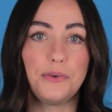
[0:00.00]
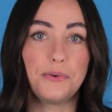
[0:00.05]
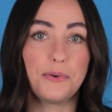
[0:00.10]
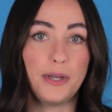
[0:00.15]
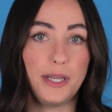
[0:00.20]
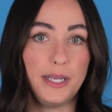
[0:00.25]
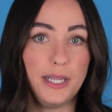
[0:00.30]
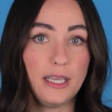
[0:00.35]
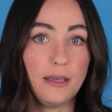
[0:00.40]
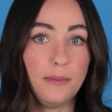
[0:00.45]

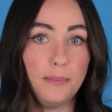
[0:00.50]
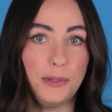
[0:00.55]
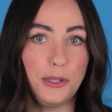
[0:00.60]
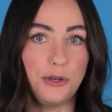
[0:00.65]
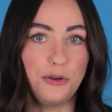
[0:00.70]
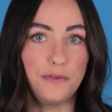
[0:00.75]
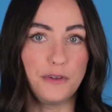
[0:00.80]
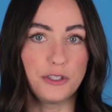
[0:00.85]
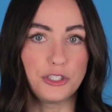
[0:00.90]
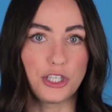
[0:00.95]
Creating a
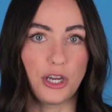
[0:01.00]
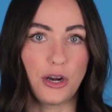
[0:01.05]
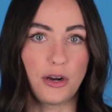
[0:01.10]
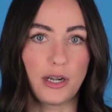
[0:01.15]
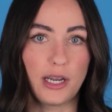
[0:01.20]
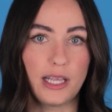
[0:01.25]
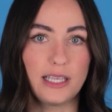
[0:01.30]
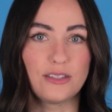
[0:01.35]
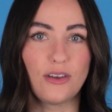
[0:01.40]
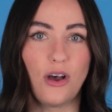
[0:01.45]
beautiful
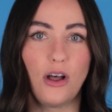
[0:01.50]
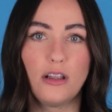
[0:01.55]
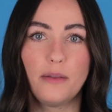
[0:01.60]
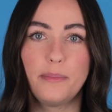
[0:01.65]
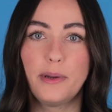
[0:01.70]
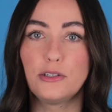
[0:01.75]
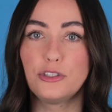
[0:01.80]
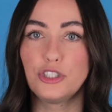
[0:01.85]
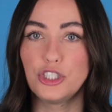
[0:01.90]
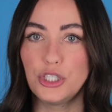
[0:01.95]
chart is all
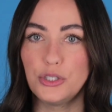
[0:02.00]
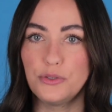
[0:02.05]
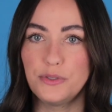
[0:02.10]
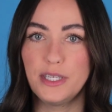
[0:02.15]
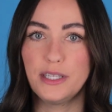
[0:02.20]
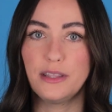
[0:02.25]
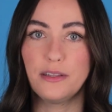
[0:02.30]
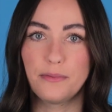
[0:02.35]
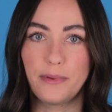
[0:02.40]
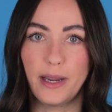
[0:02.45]
about
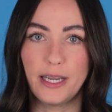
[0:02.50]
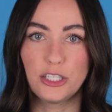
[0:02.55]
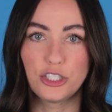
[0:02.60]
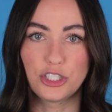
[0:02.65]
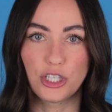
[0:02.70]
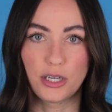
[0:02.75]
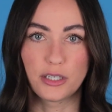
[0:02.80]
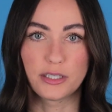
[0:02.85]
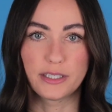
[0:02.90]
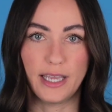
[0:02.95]
choosing the right
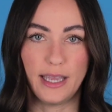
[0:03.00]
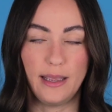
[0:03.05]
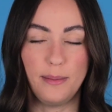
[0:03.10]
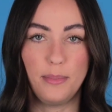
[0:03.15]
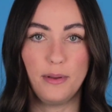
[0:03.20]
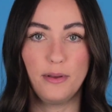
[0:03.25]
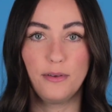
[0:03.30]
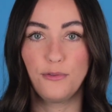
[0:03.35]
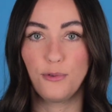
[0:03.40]
chart type,